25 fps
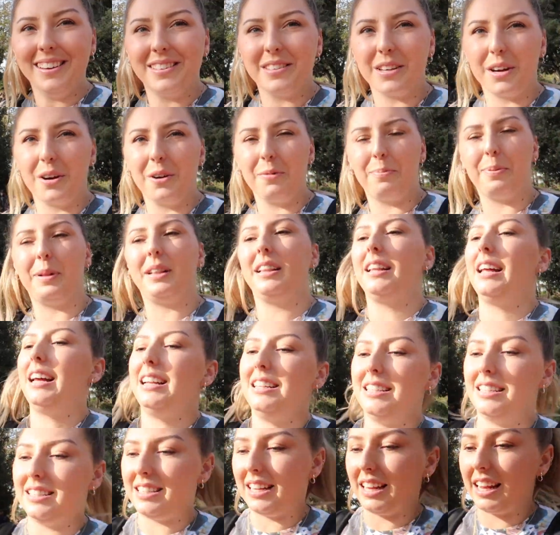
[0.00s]
So
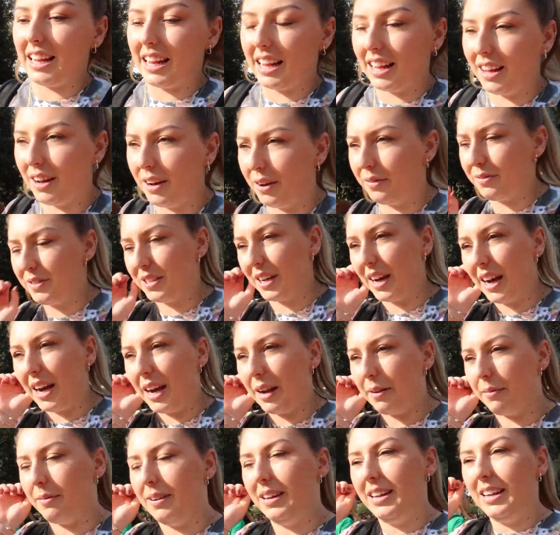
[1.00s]
plenty of
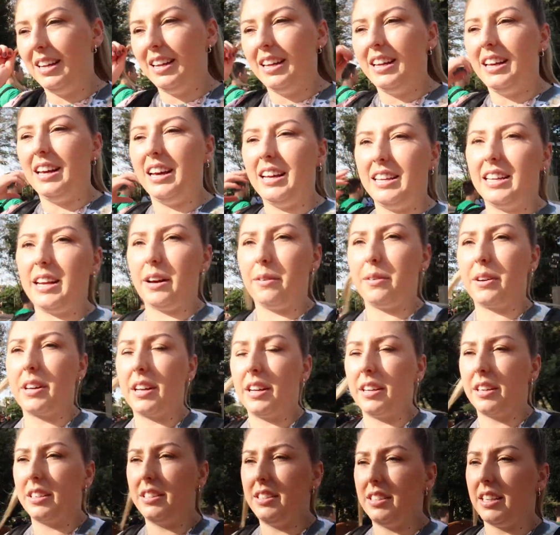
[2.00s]
time. And yeah, we're
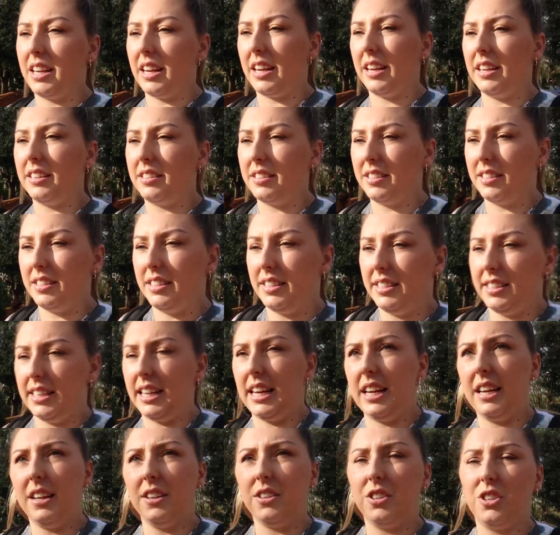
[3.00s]
gonna see
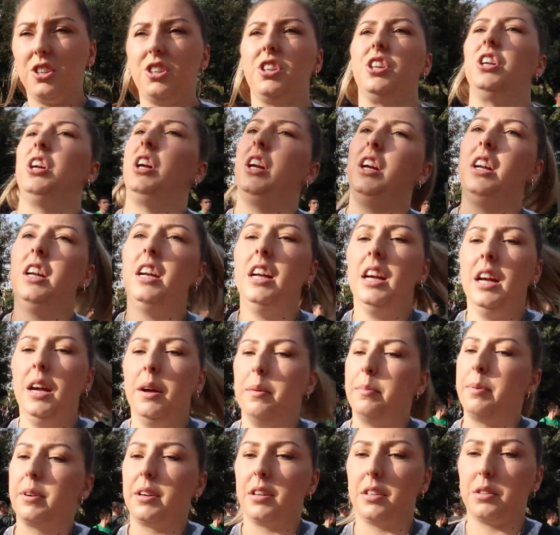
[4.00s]
Stitch
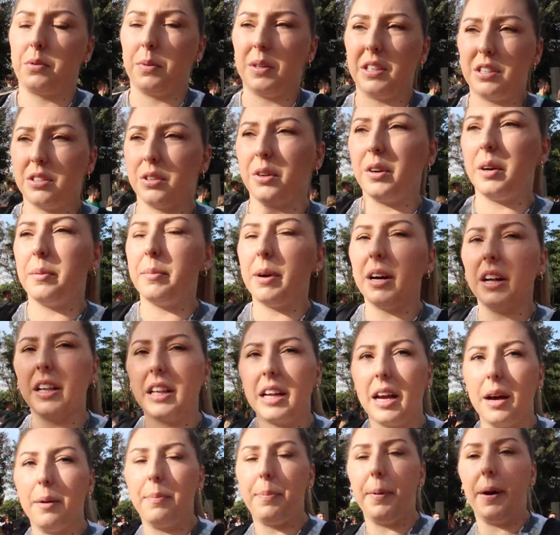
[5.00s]
because we saw him
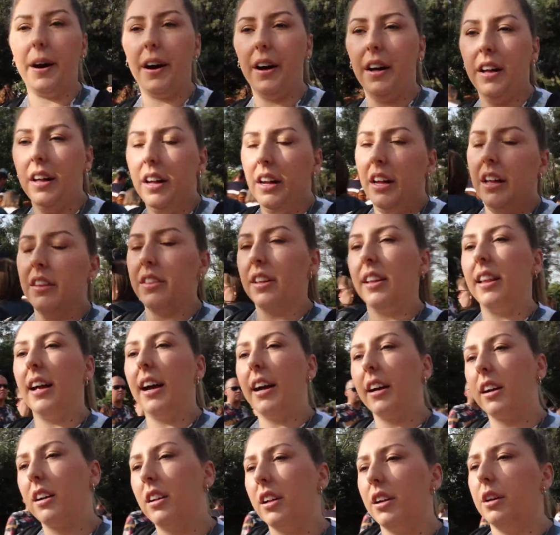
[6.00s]
earlier, but the
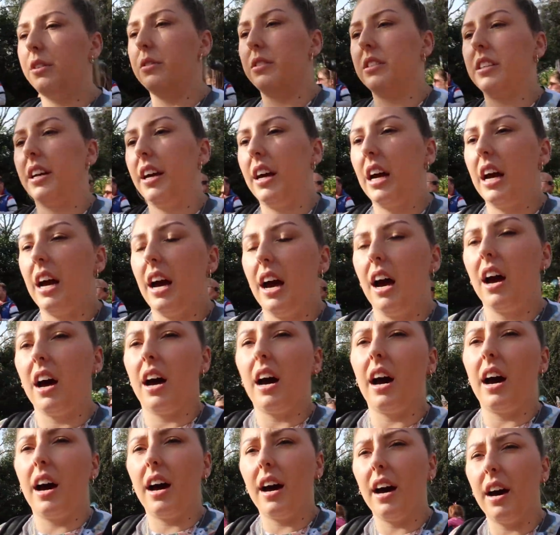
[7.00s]
line closed at
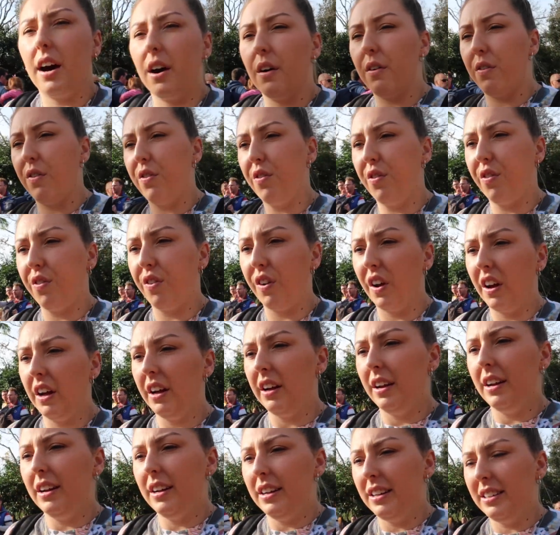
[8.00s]

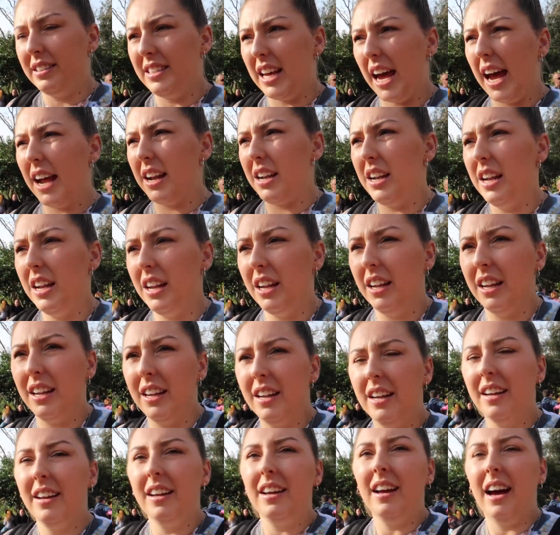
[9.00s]
10:30.
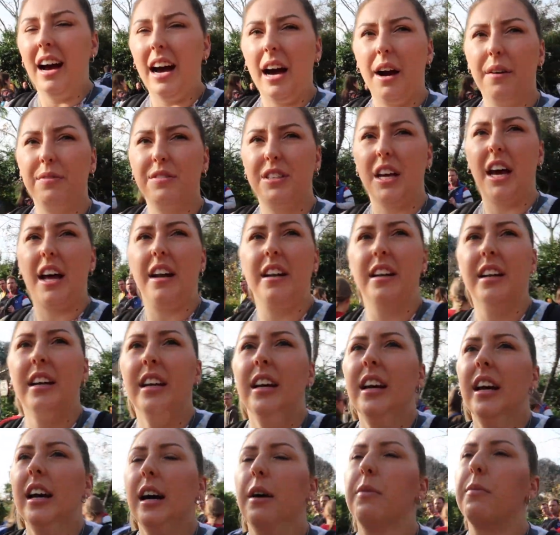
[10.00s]
Half 10.
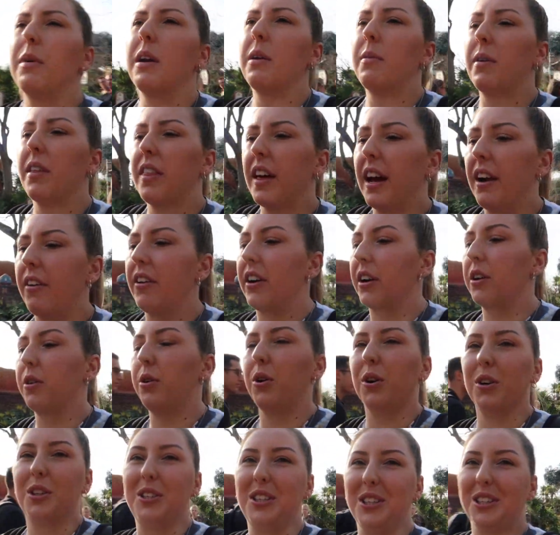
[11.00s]
And we were there at
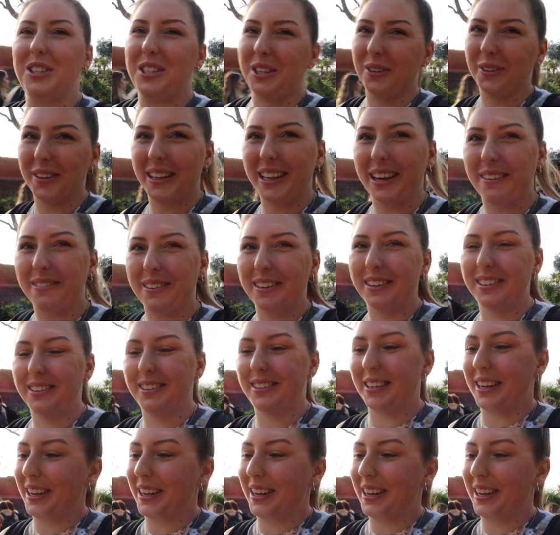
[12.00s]
10:45.